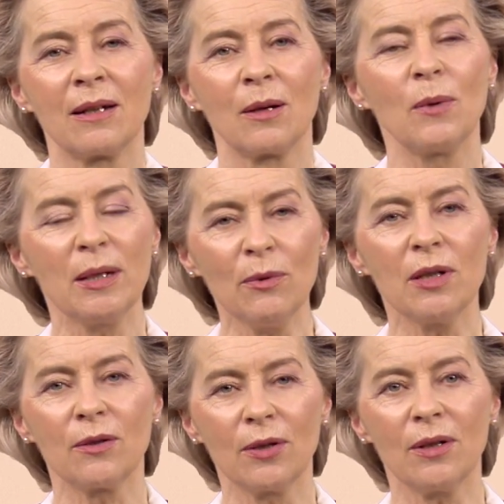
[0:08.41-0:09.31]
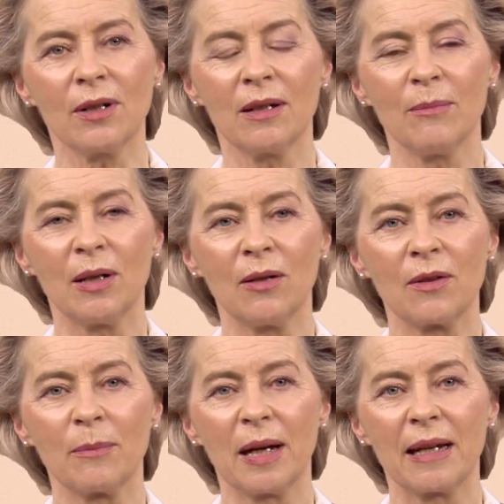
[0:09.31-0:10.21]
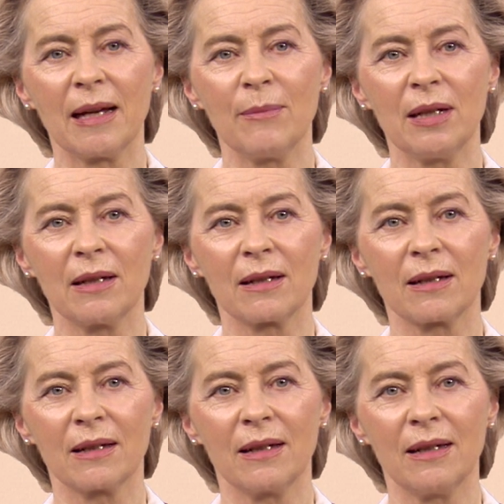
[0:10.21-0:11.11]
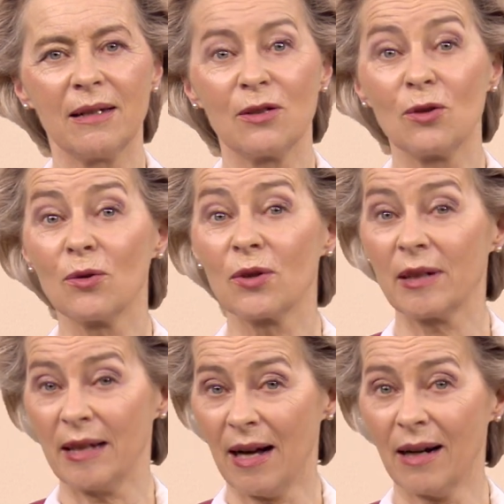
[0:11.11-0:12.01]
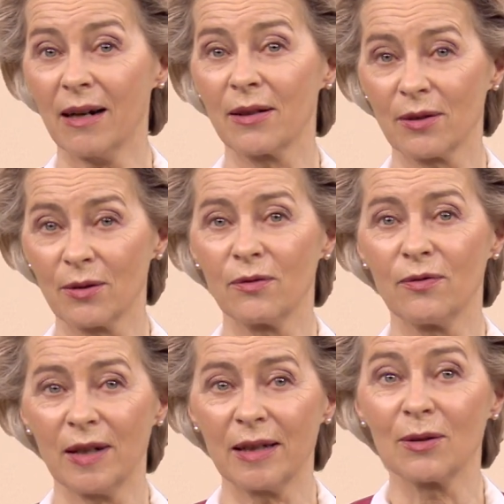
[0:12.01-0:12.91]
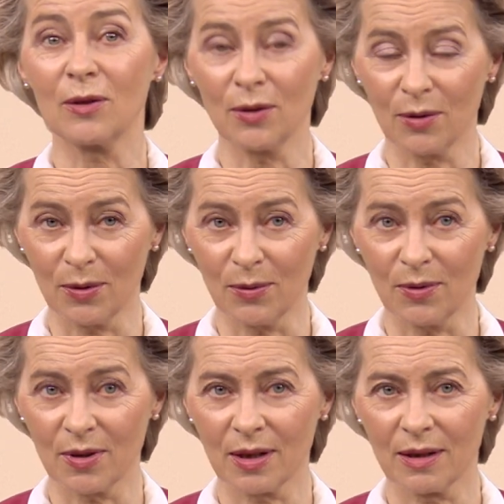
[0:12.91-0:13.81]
When we're talking about the pandemic, it is usually hard to find good news.